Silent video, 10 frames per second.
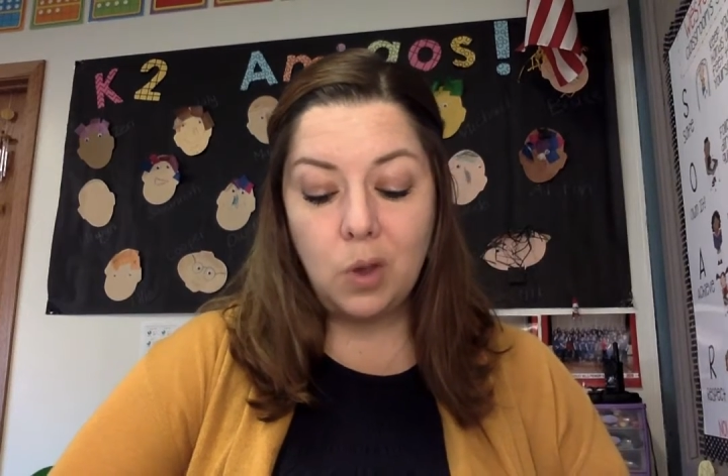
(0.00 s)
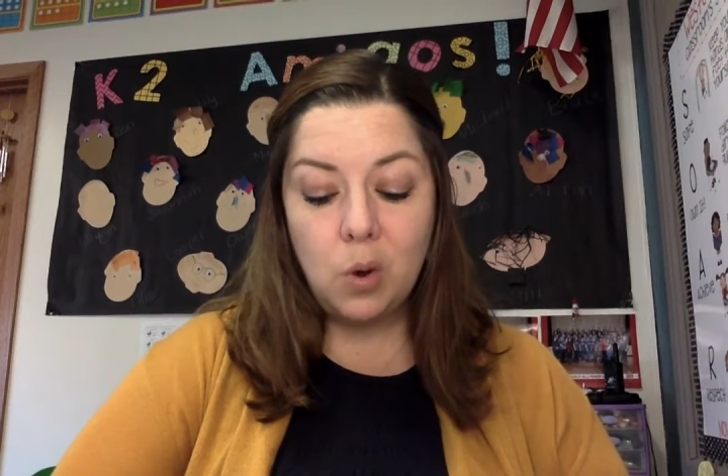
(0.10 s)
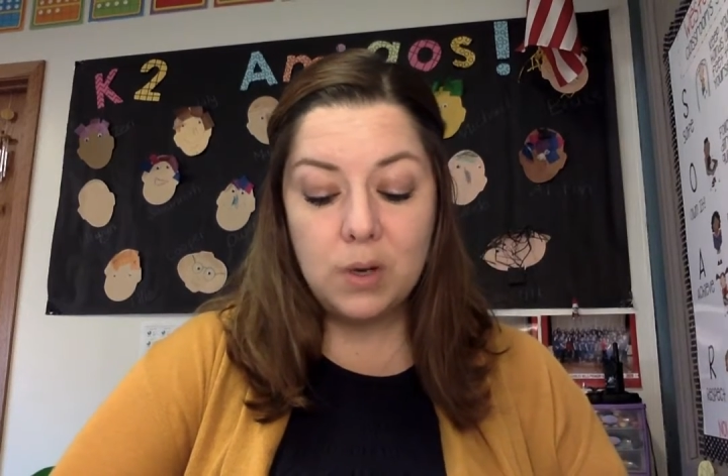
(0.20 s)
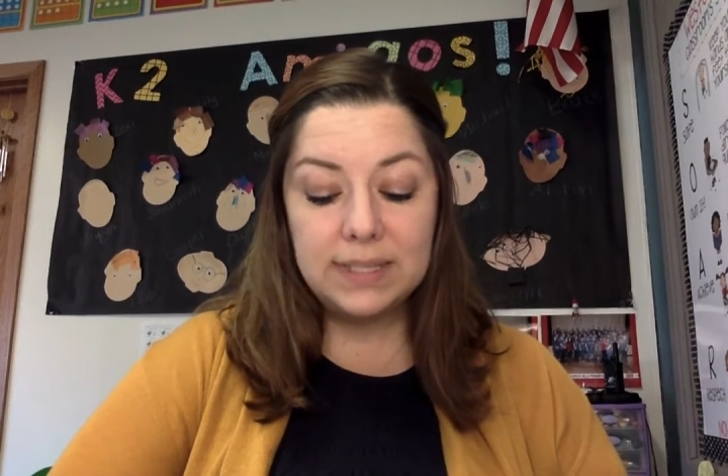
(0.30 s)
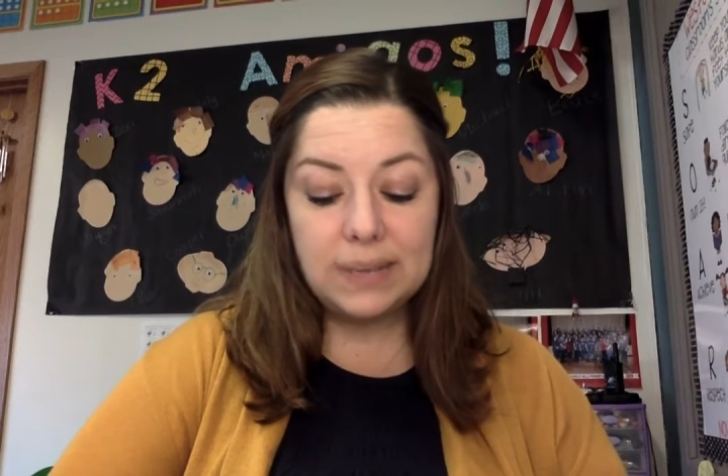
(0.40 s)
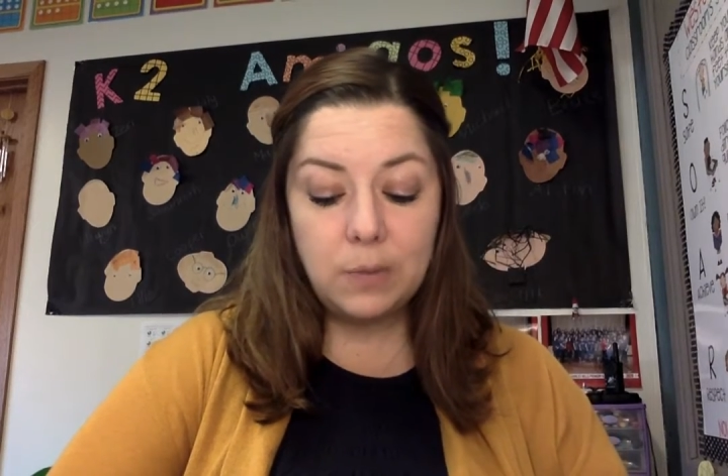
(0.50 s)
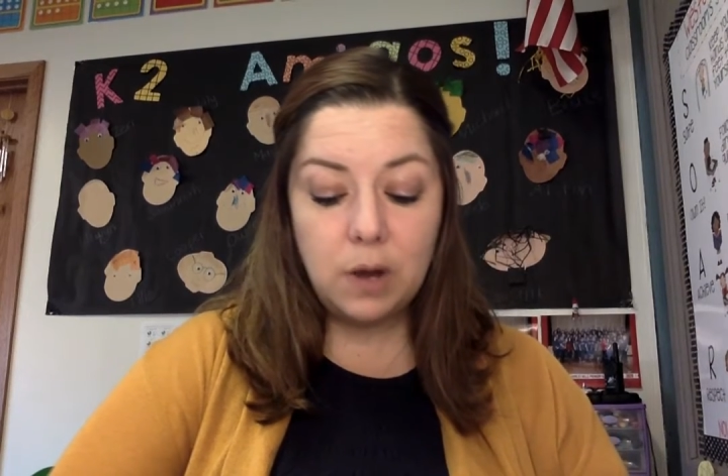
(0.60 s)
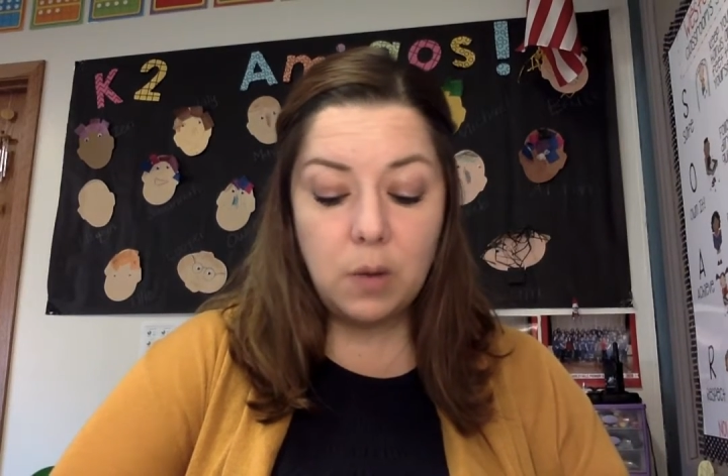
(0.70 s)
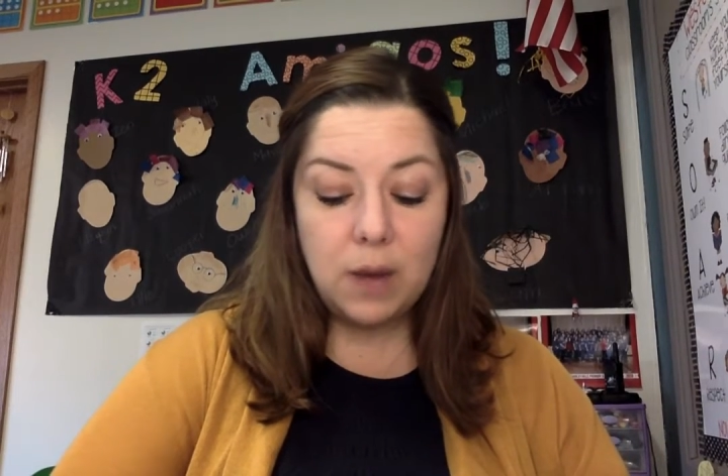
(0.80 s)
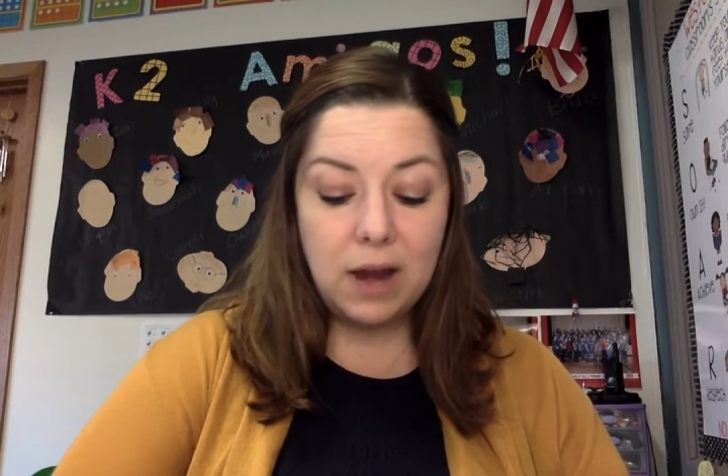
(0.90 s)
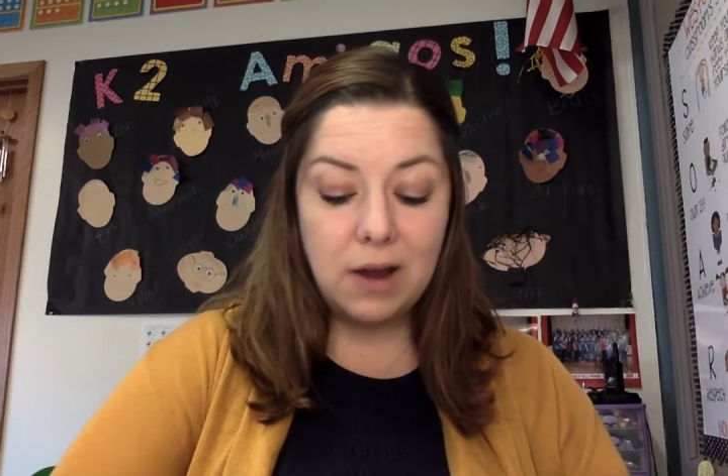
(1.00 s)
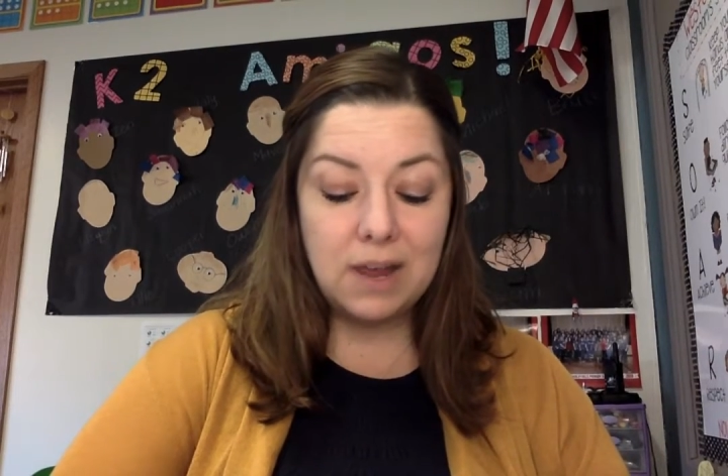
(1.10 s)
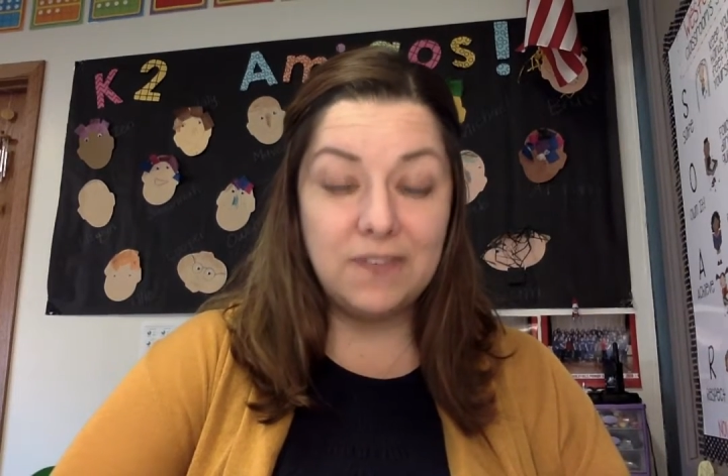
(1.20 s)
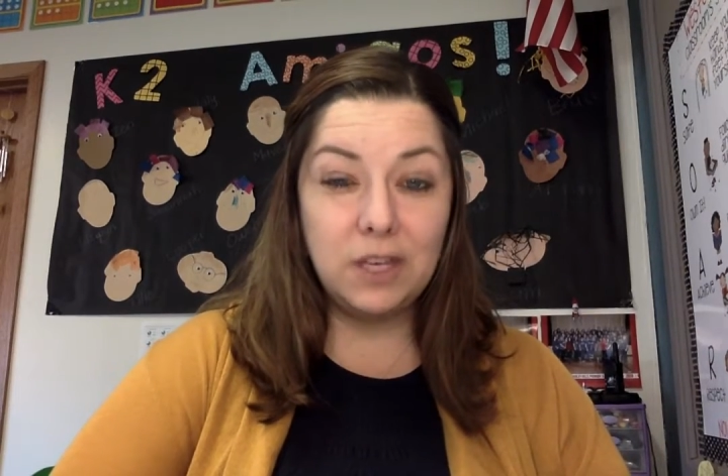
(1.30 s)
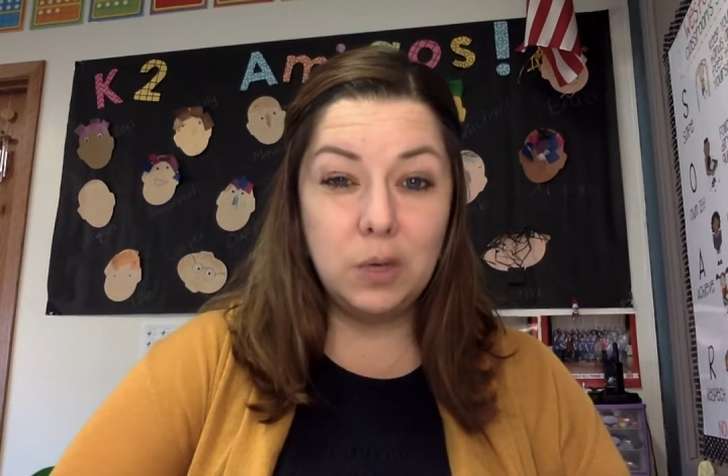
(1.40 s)
or somewhere where
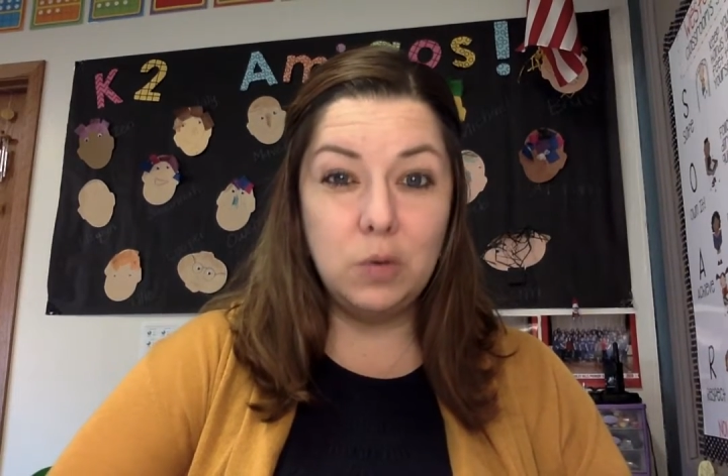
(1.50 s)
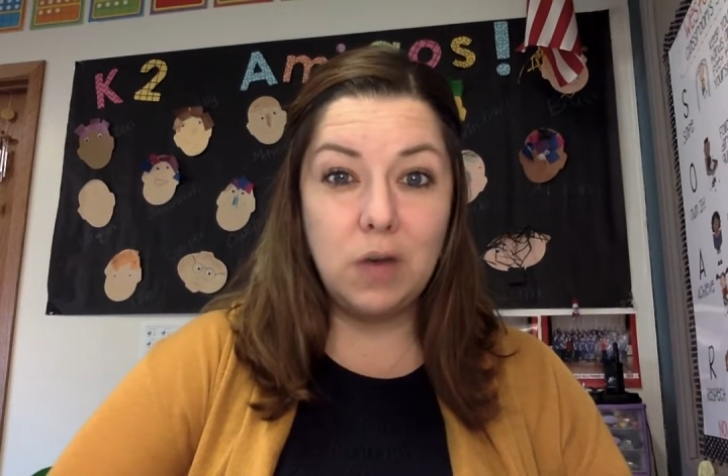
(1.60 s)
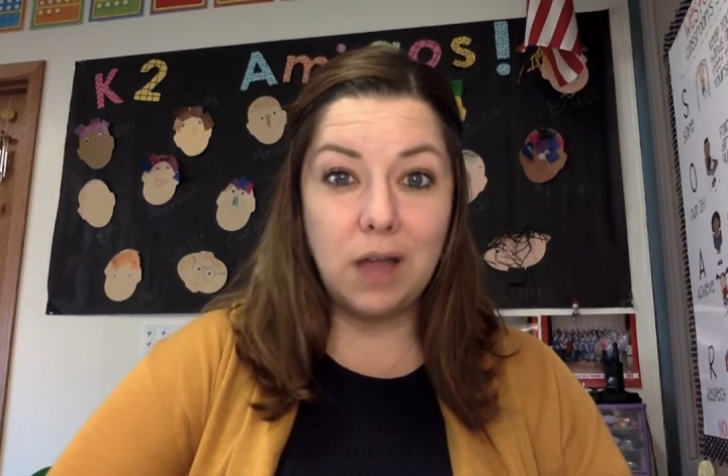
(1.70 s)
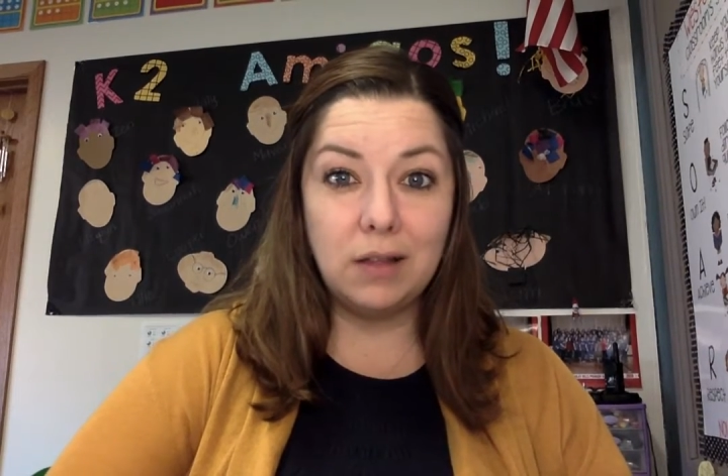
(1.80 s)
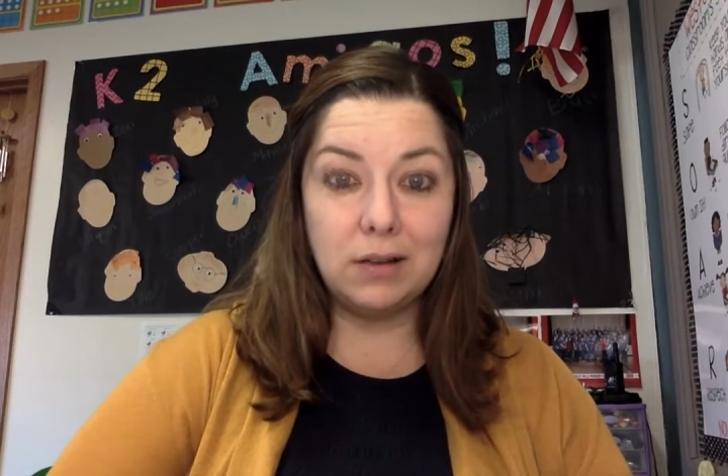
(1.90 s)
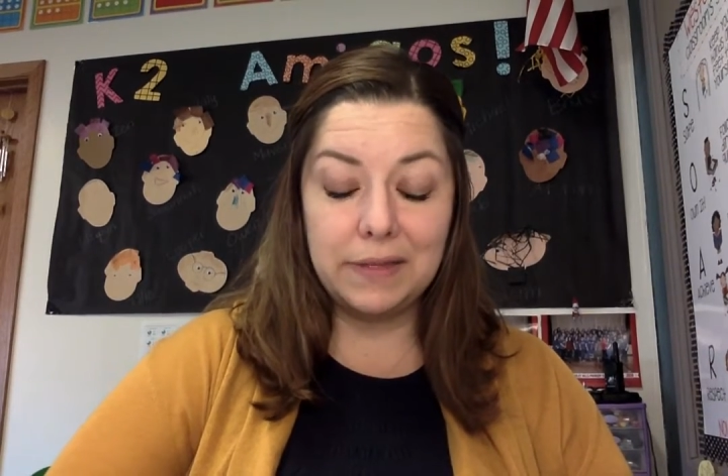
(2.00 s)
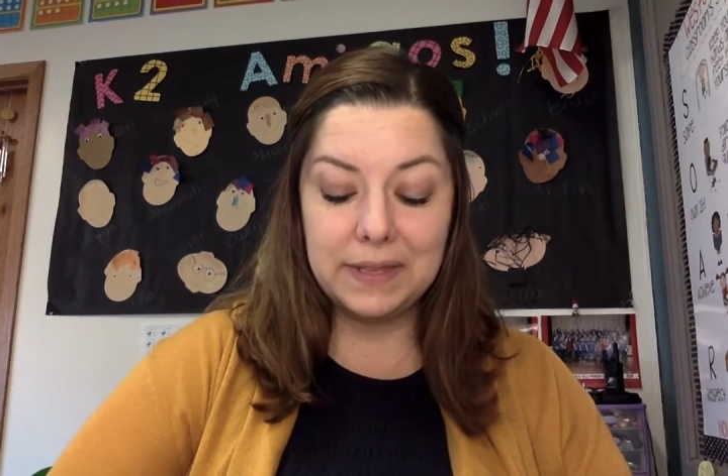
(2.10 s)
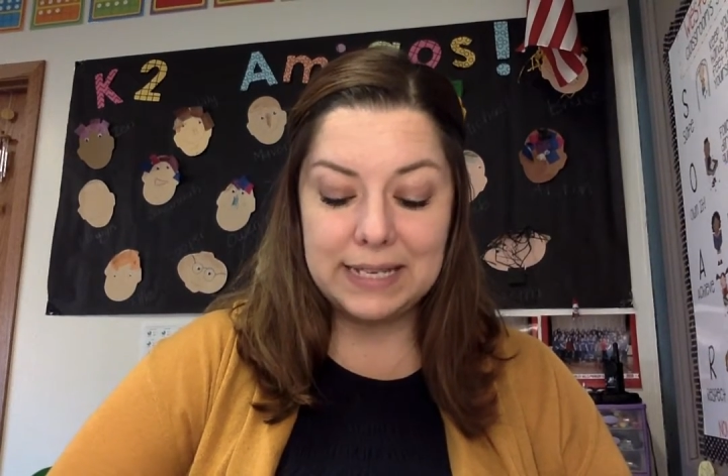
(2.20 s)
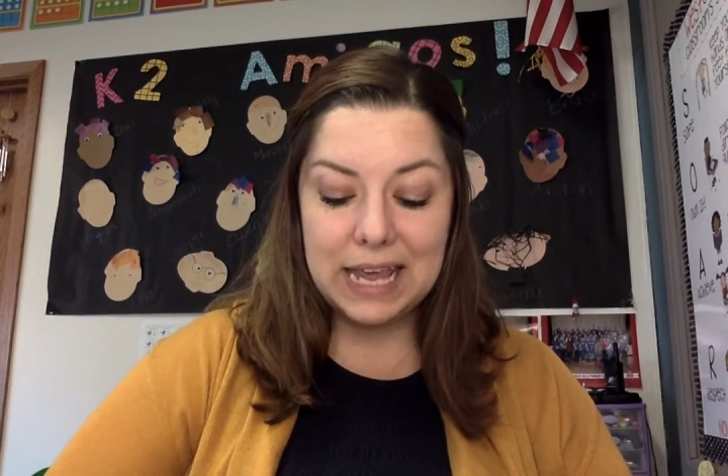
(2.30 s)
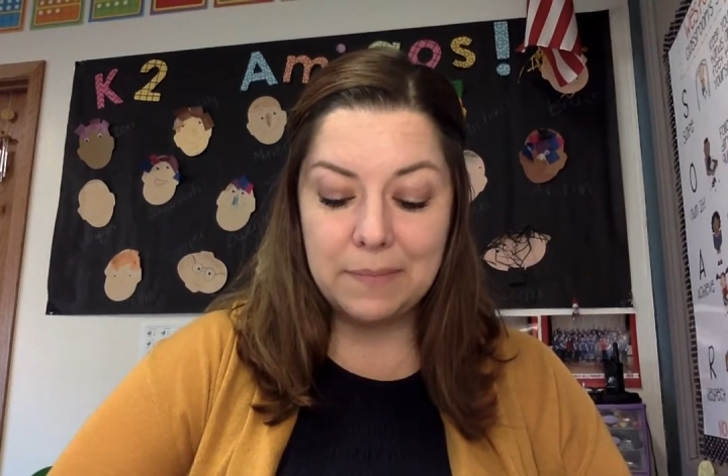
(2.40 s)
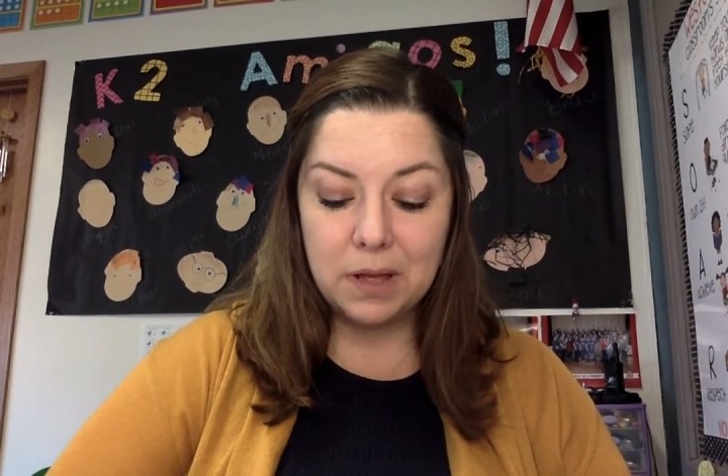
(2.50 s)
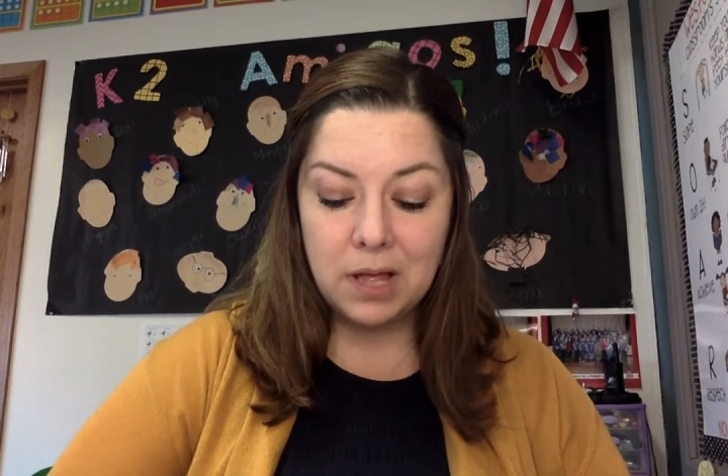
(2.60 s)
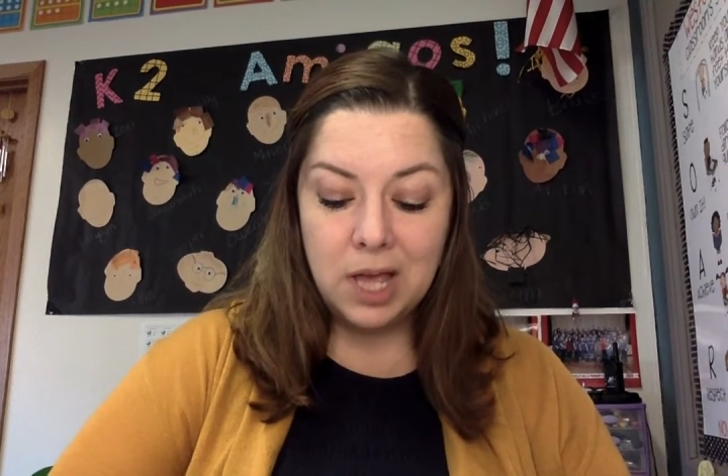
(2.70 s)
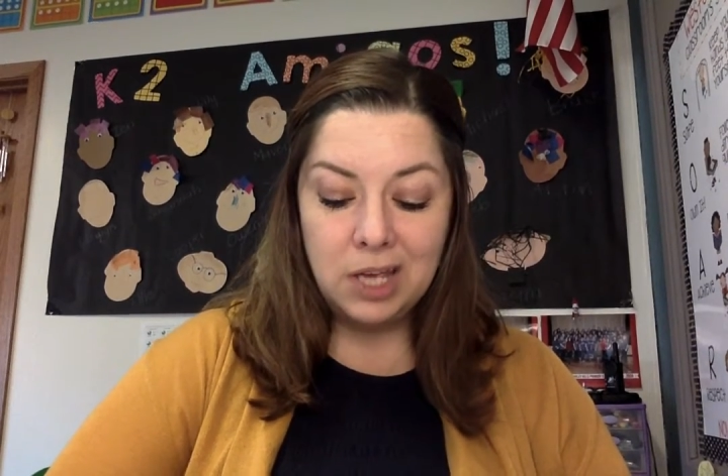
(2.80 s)
if you colored on the table,